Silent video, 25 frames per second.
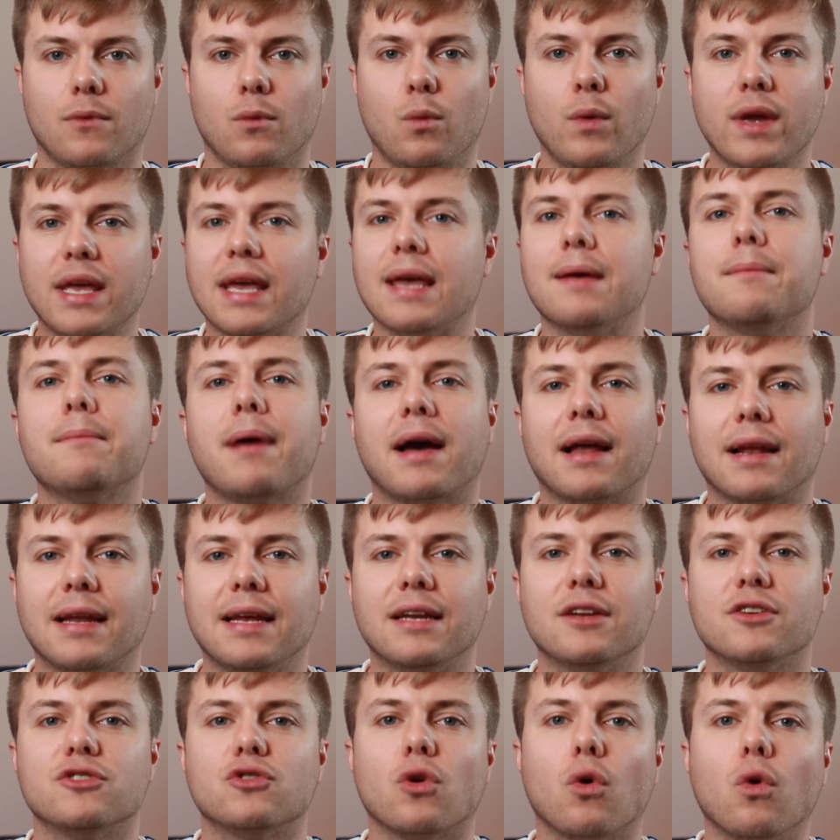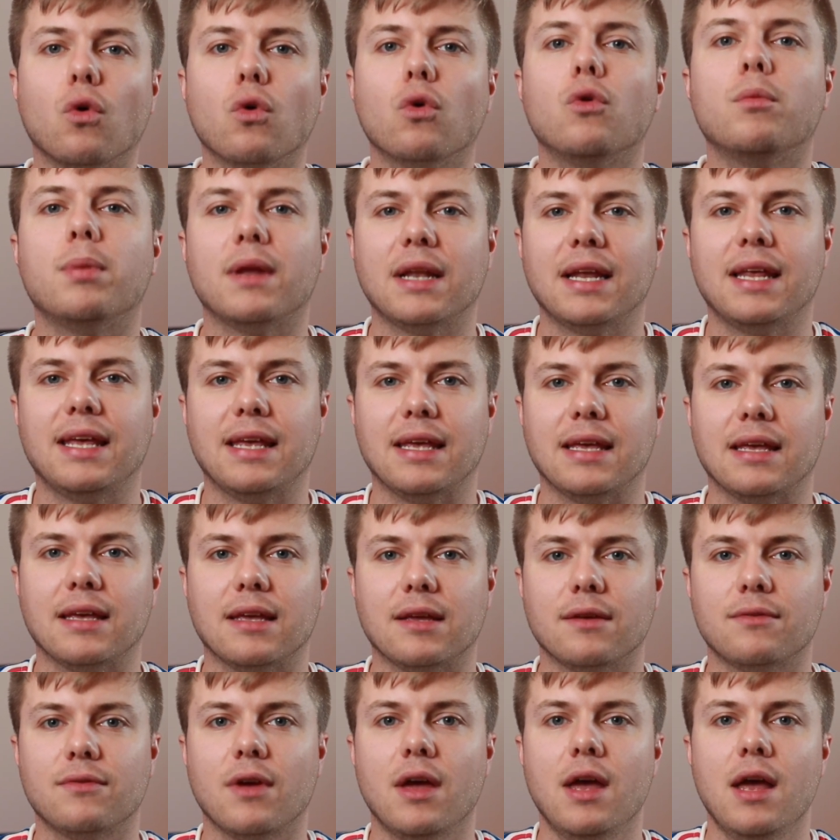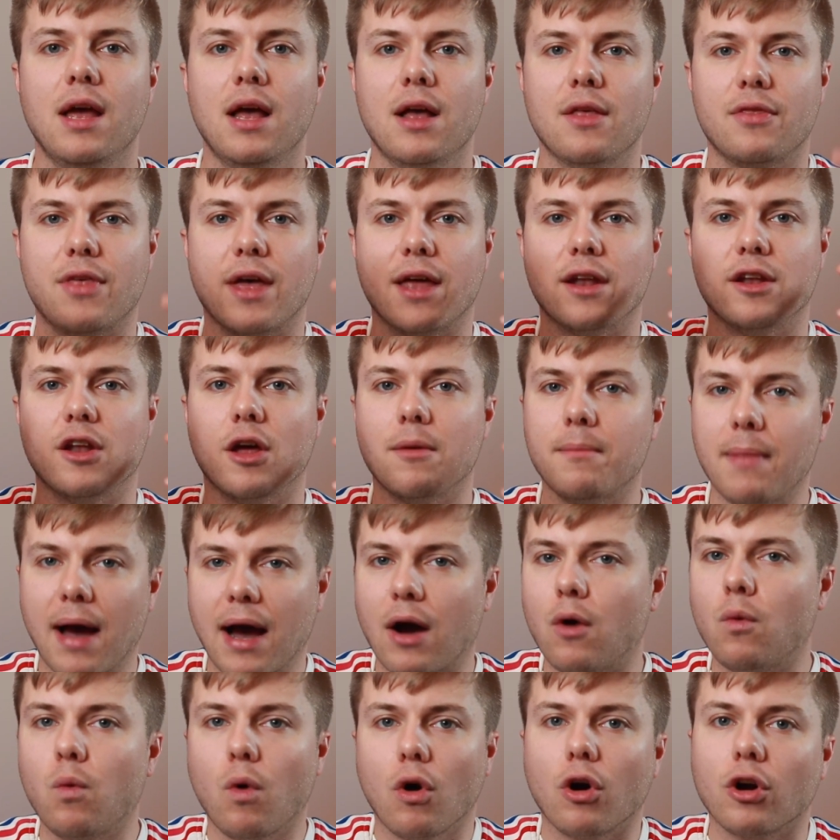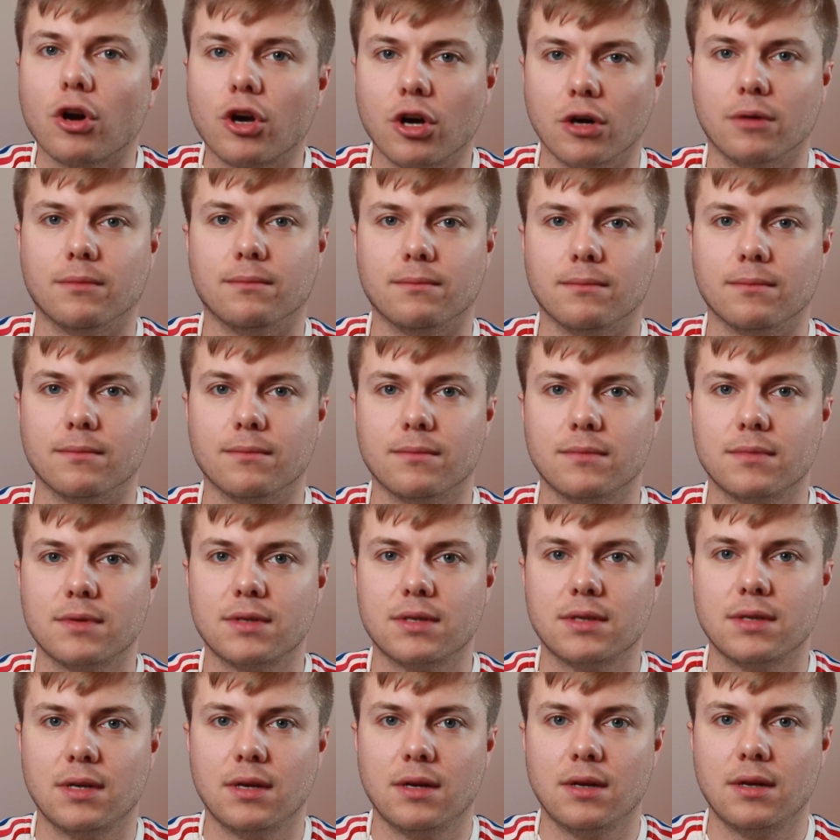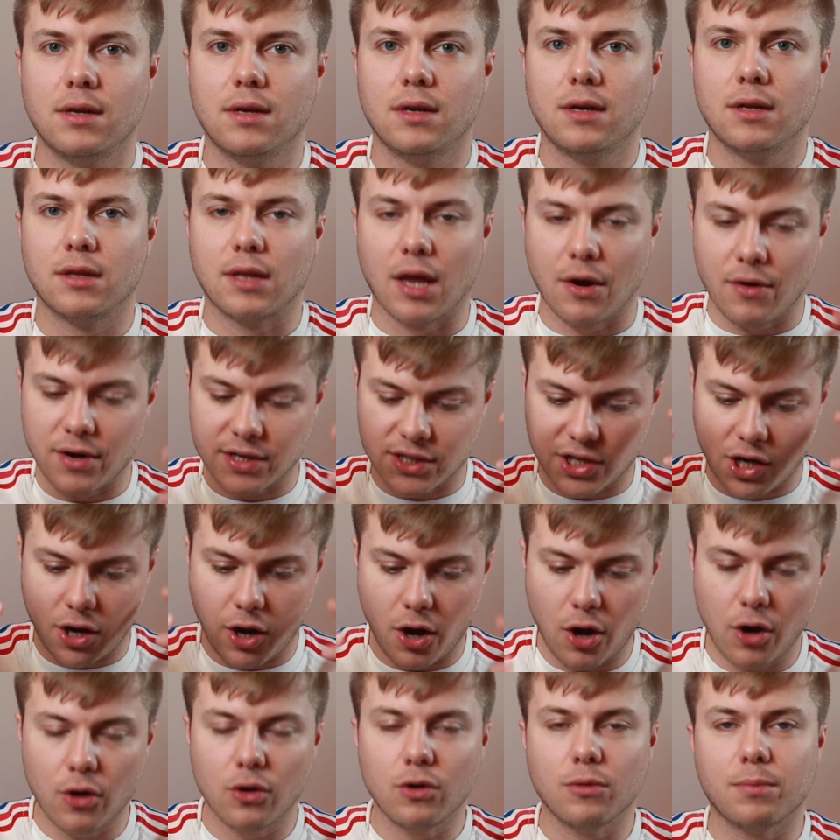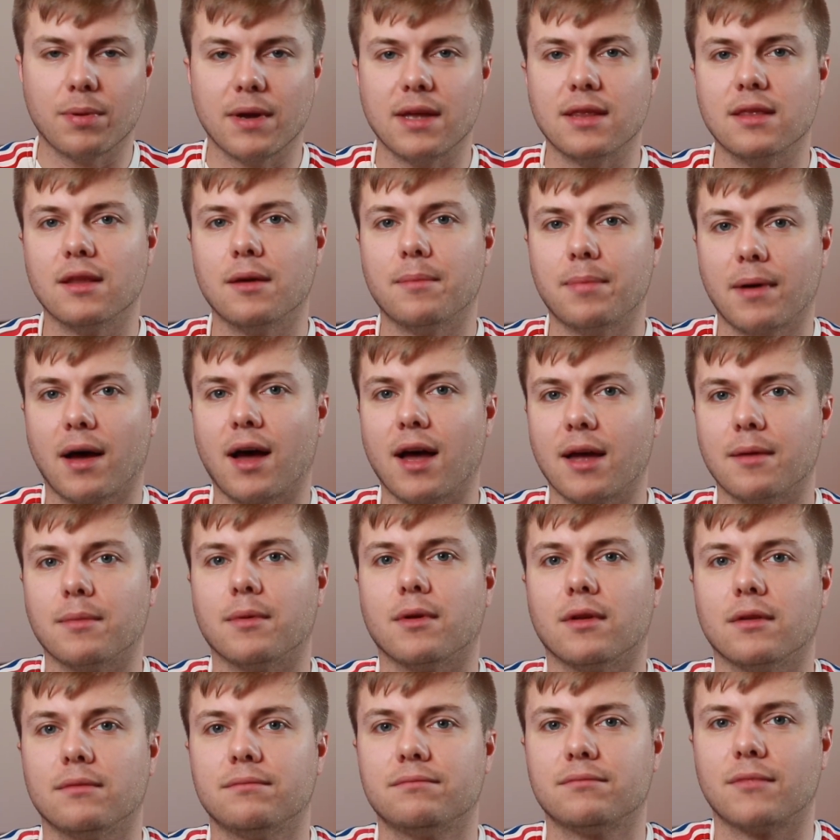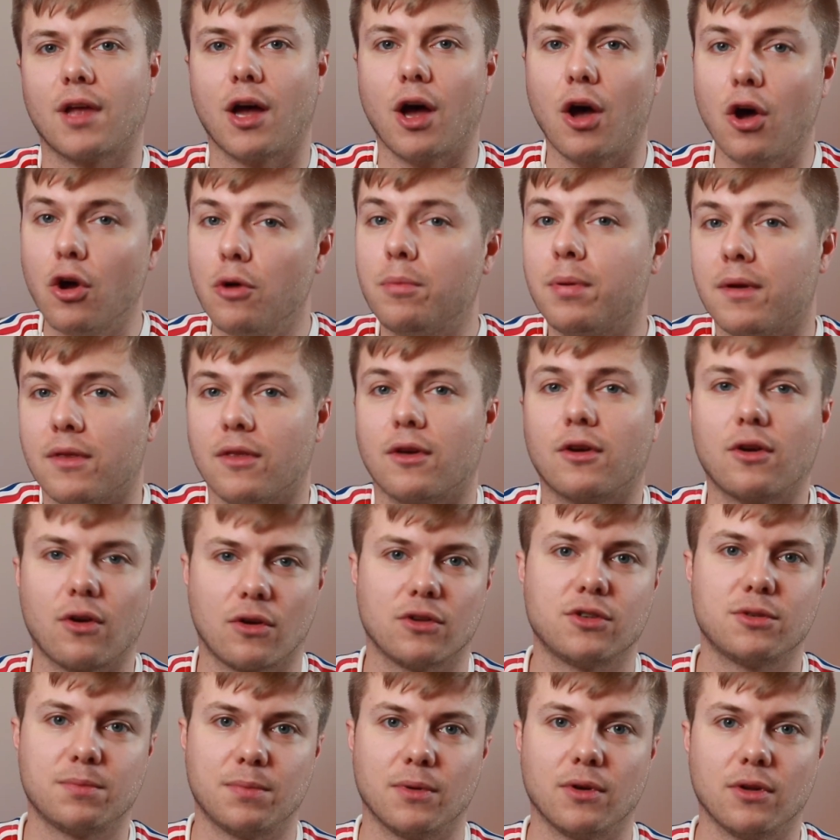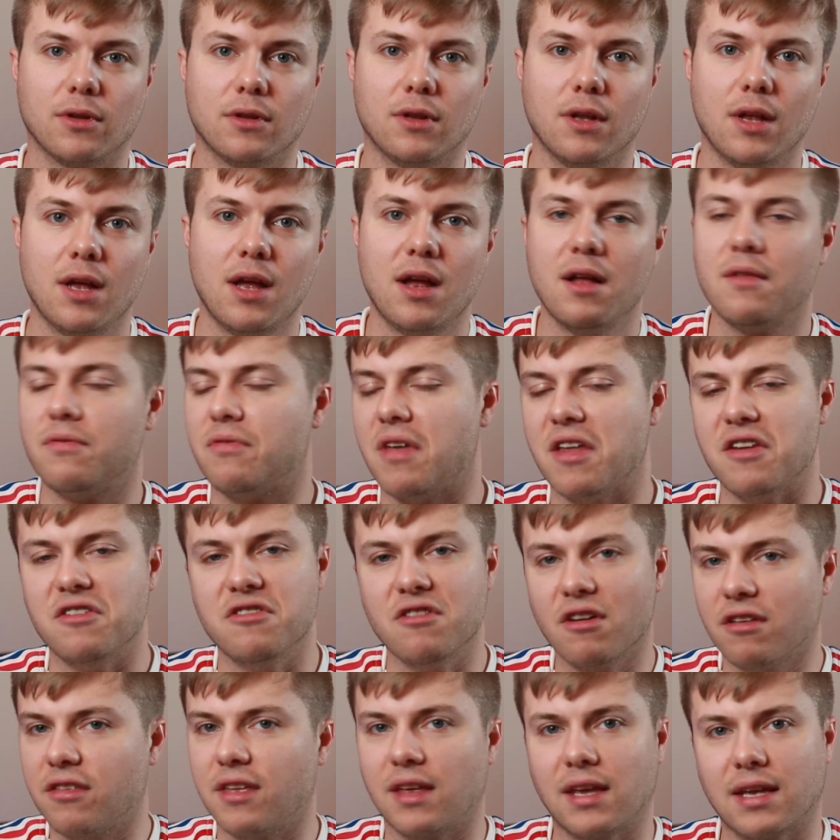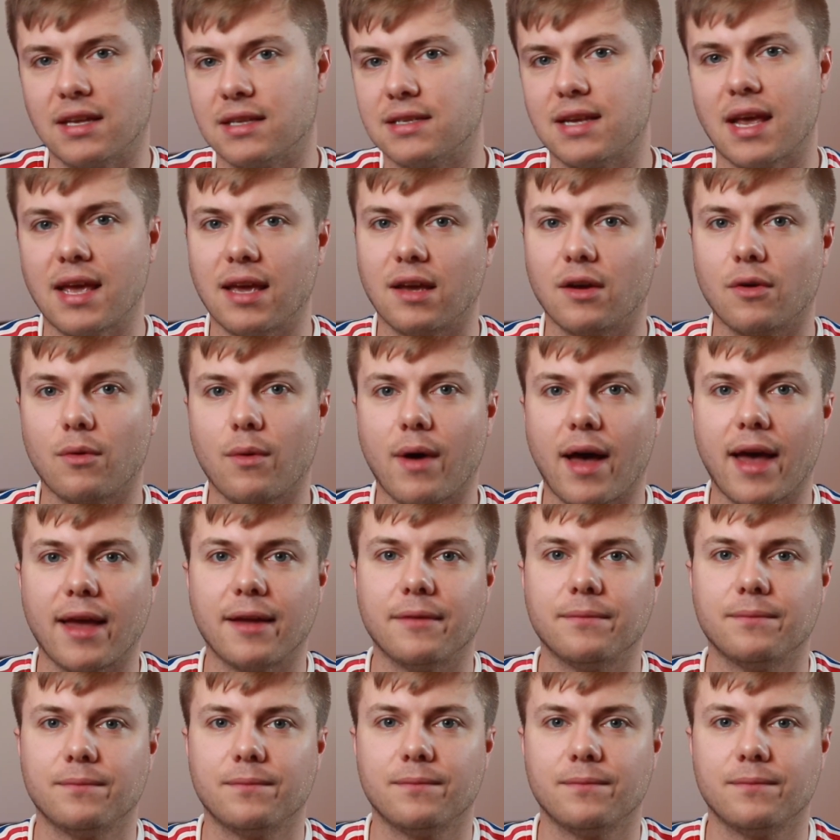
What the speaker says: We Impact leaders all believe that no matter what comes, there is a hope in the Bible, a hope in the gospel that nothing can take away.